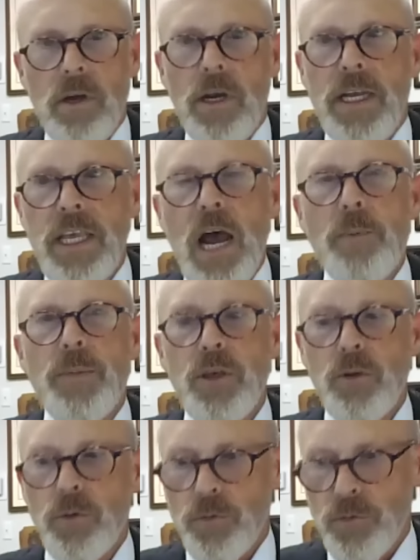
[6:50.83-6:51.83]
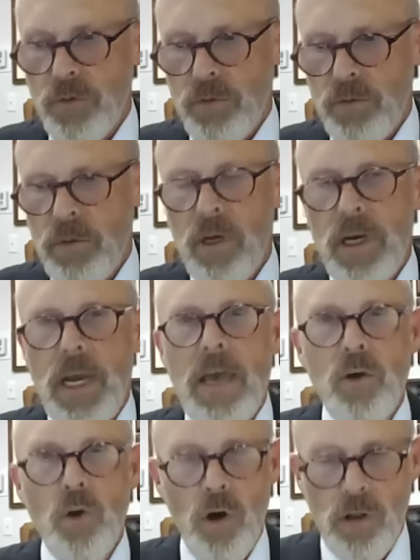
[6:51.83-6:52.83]
uh, cannot be used uh,
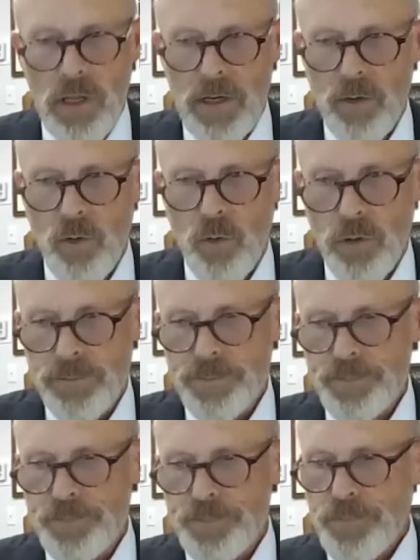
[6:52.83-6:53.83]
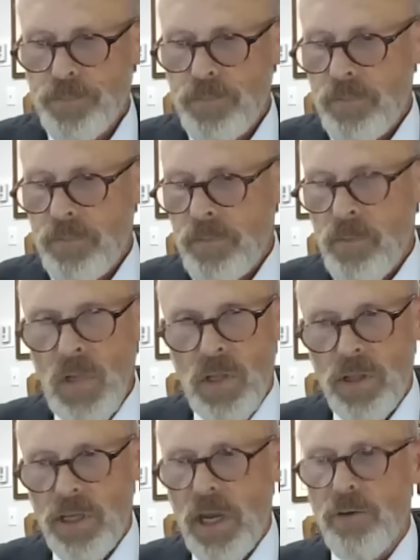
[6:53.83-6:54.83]
at all in court.
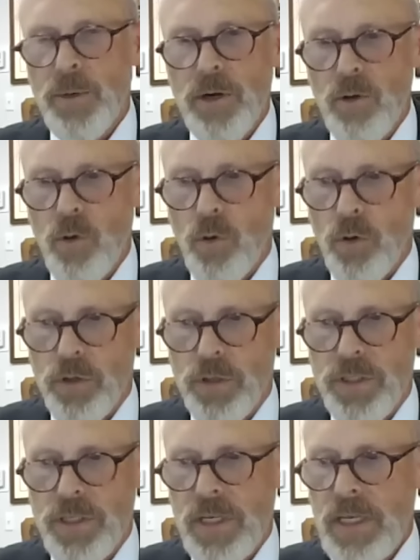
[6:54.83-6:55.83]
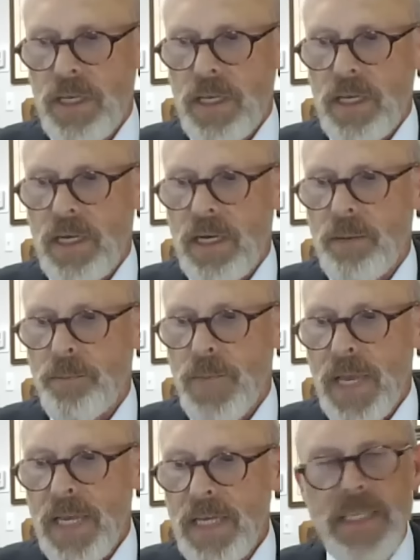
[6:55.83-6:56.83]
The government, of course, uh,
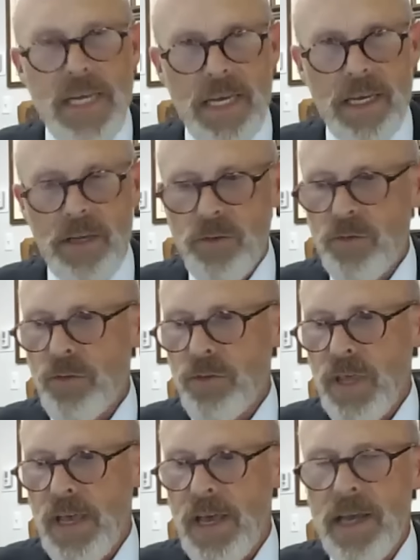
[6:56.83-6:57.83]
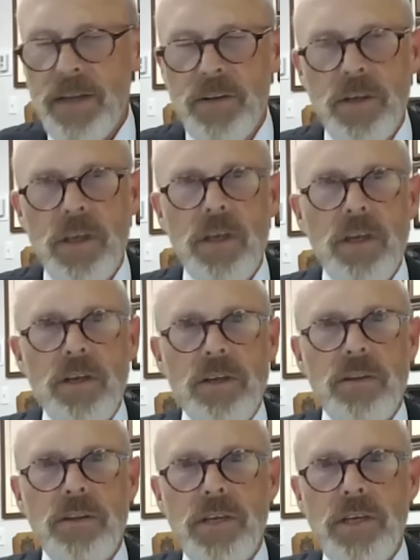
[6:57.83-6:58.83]
maintains that
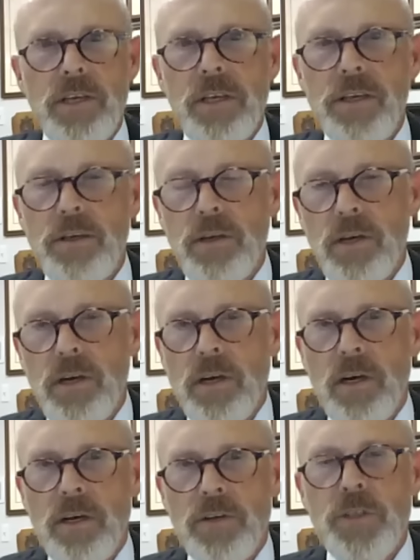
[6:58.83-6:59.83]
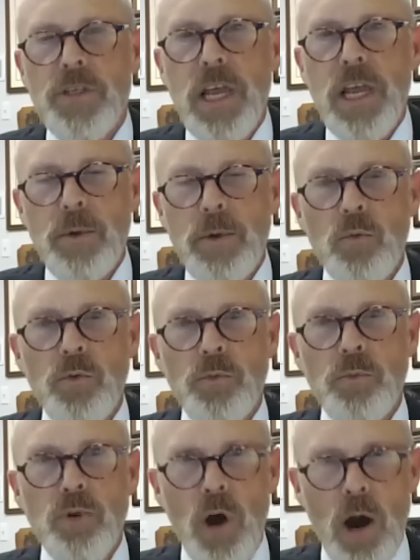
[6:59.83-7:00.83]
the uh, statement
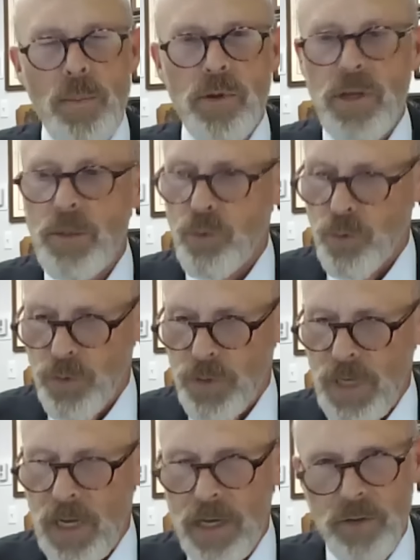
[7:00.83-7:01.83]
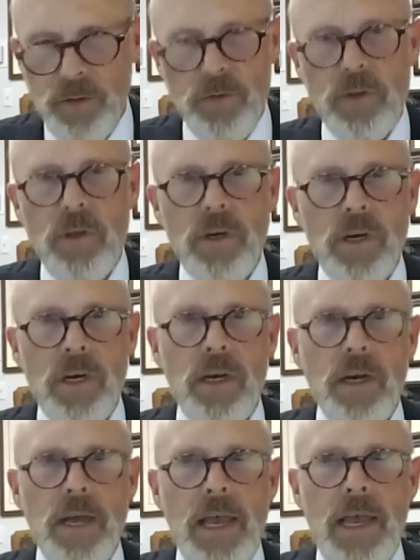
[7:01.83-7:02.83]
was properly Brutonized
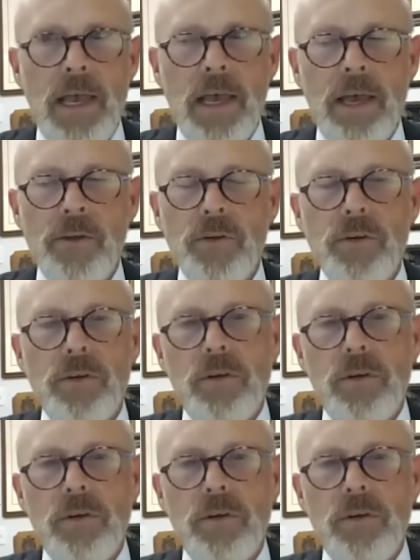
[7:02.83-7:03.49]
uh, and